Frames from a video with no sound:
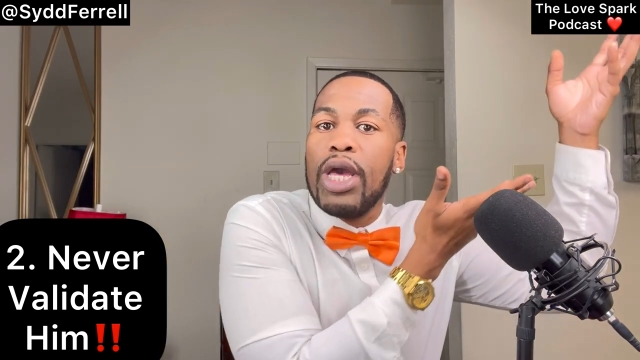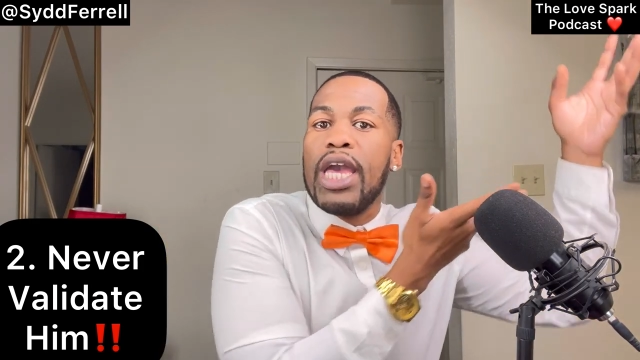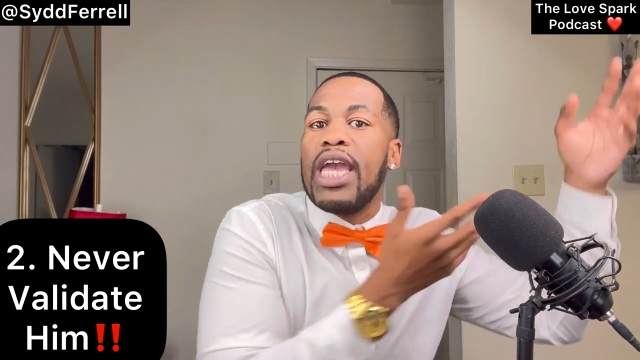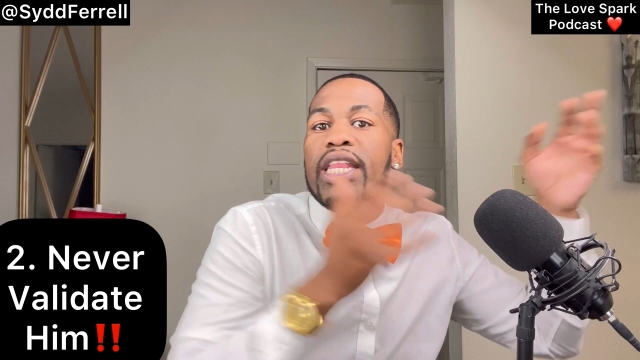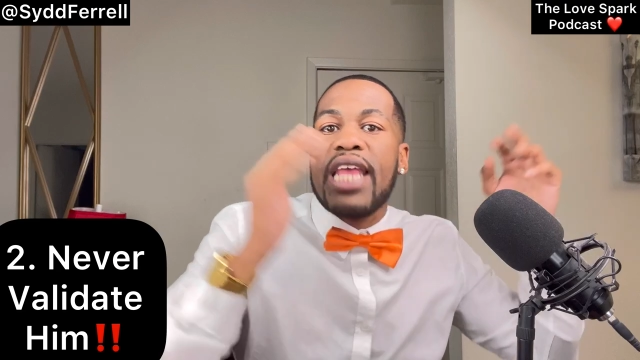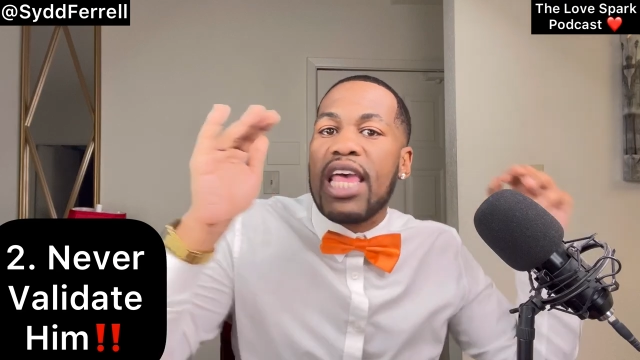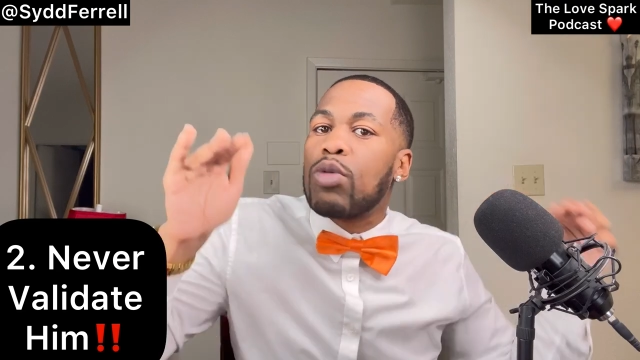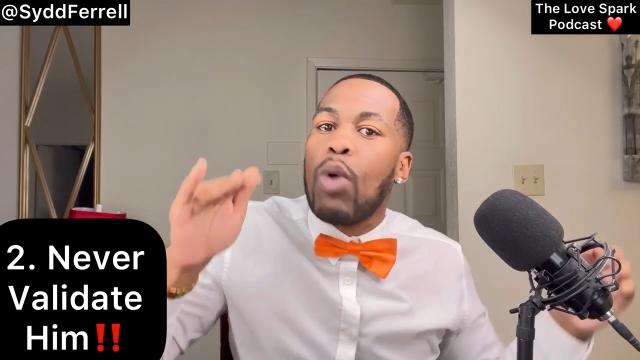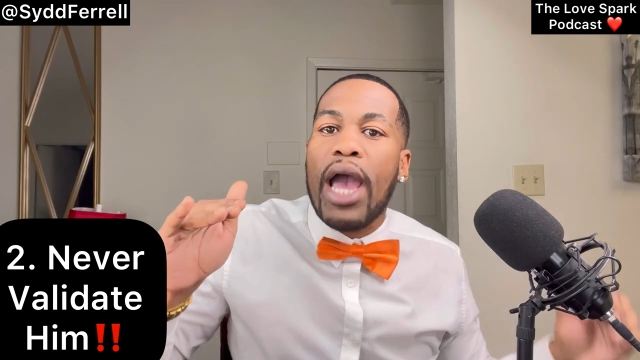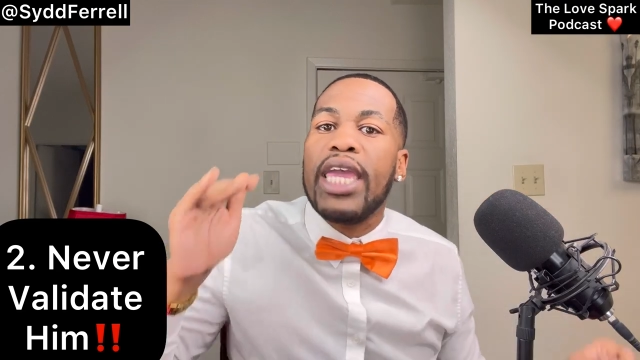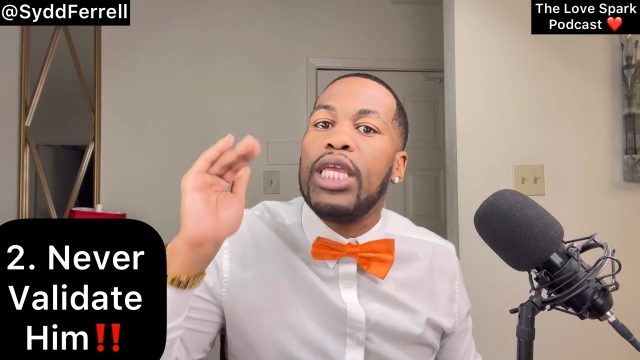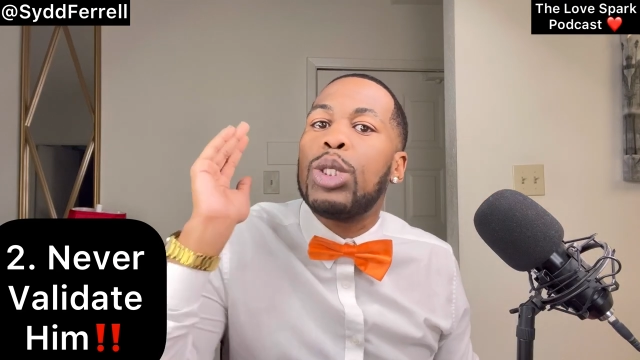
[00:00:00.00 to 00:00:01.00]
and that's why
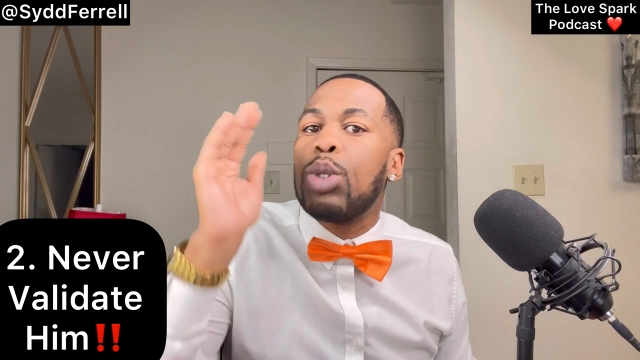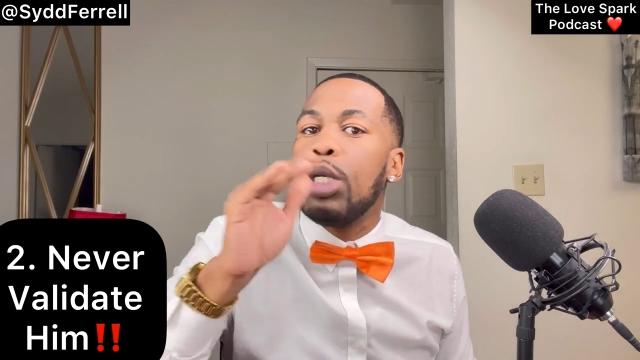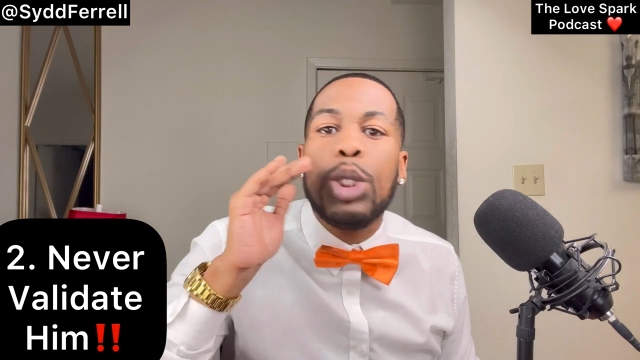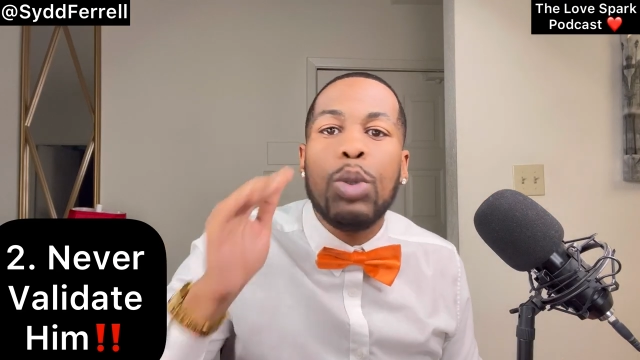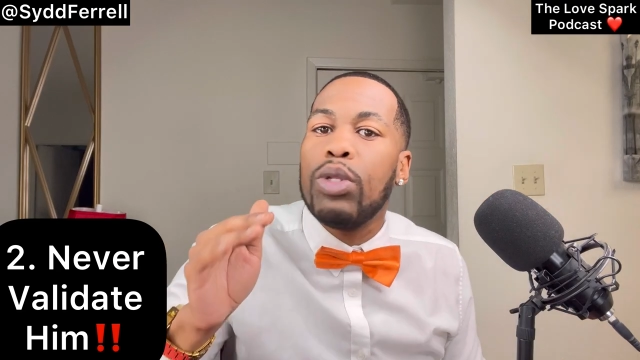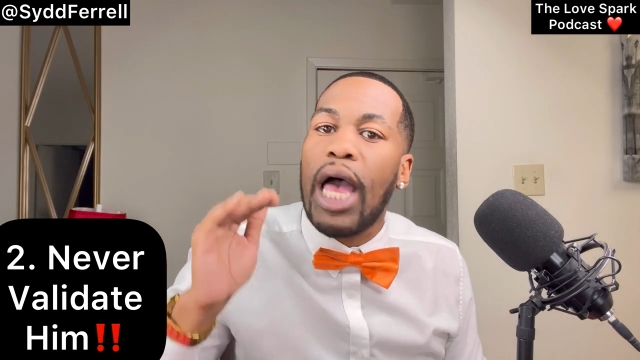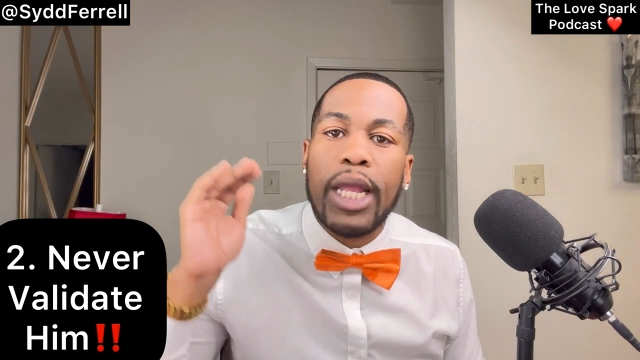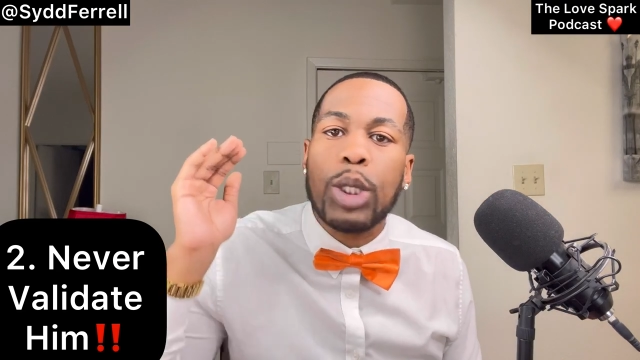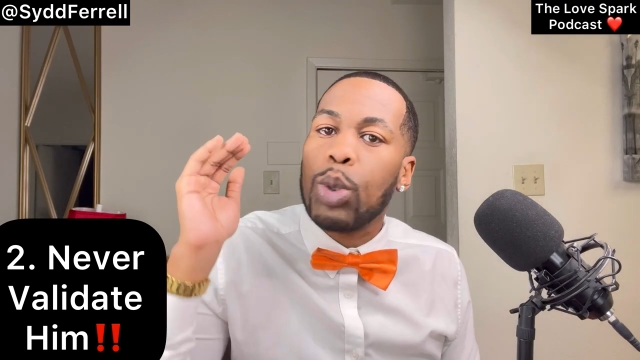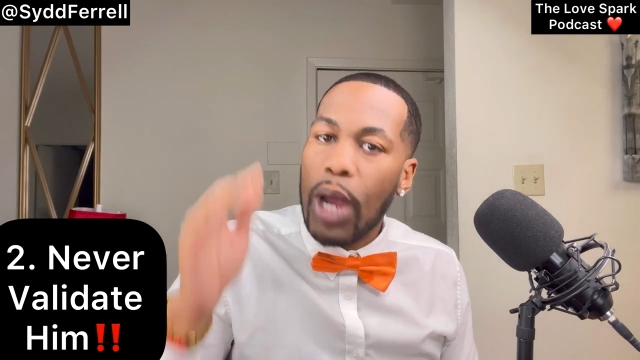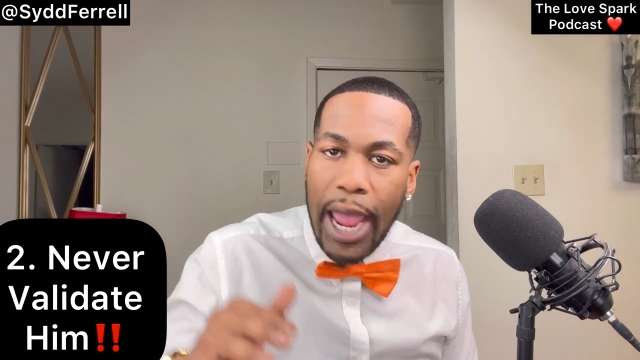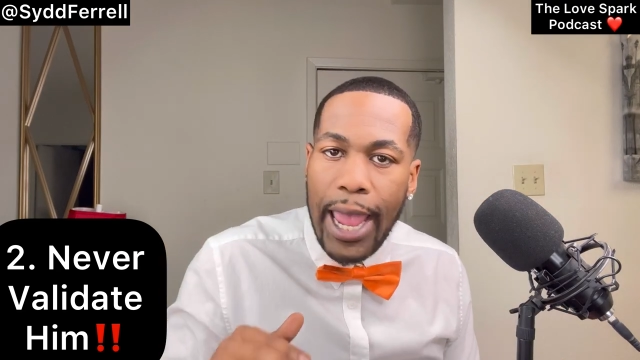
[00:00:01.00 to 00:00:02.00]
he treats you like
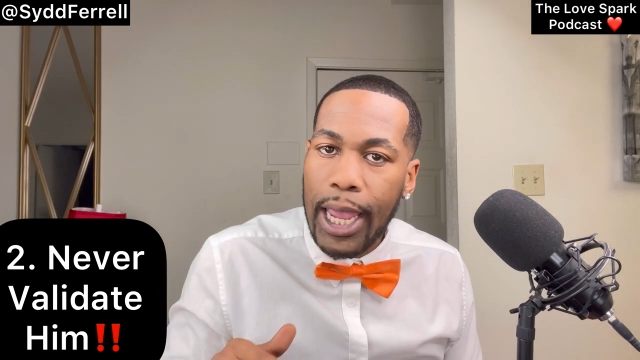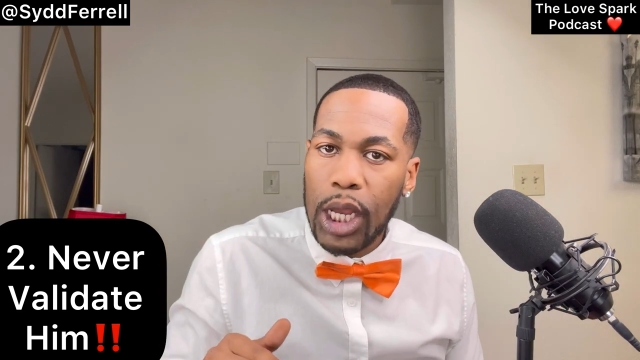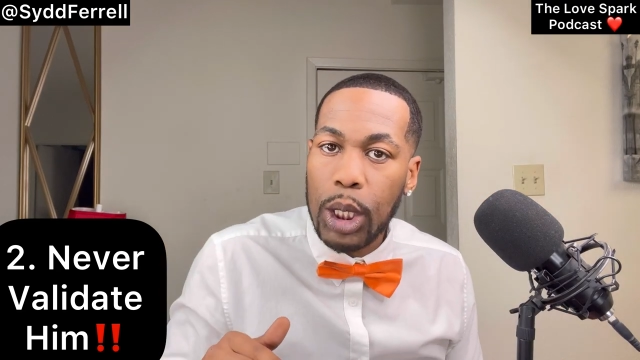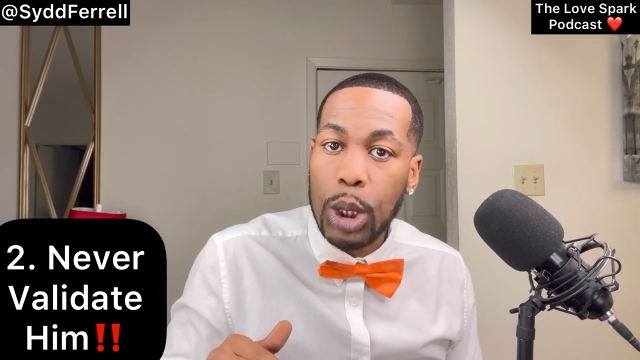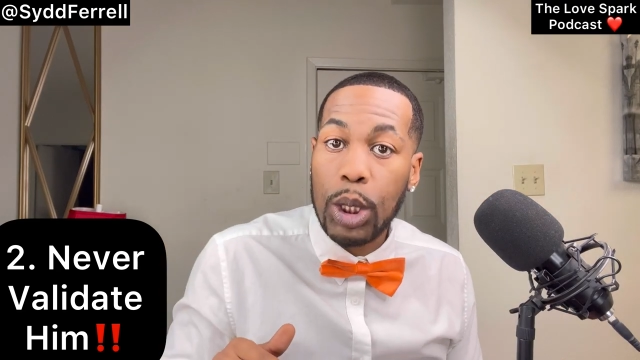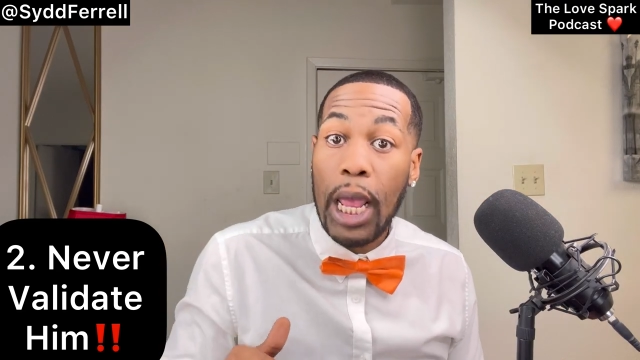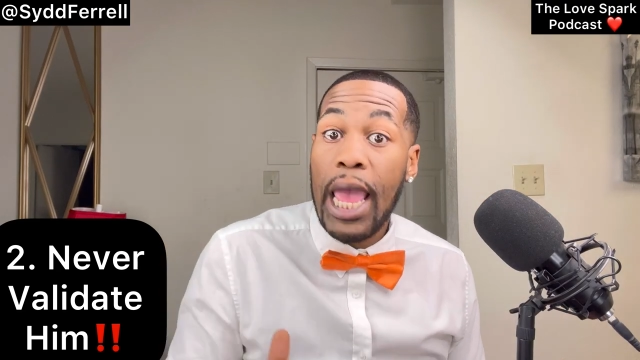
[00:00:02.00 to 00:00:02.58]
trash.